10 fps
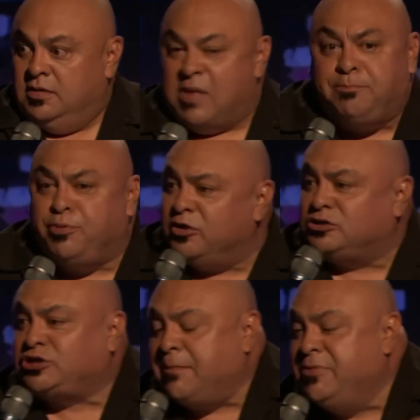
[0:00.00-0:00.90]
My brother
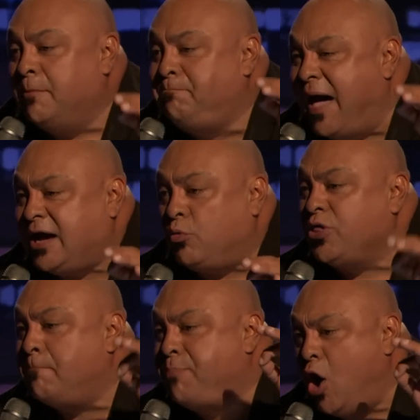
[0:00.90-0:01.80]
shot me in the back with
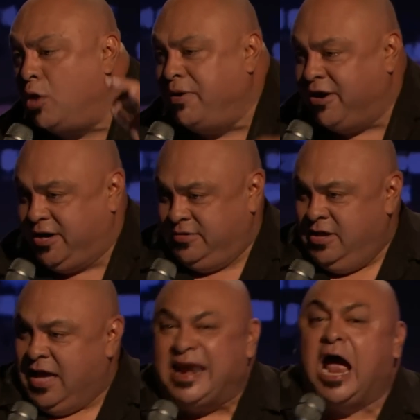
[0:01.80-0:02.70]
a ball bearing,
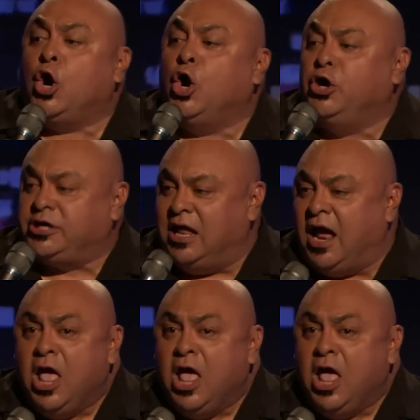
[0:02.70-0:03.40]
and I heard it kind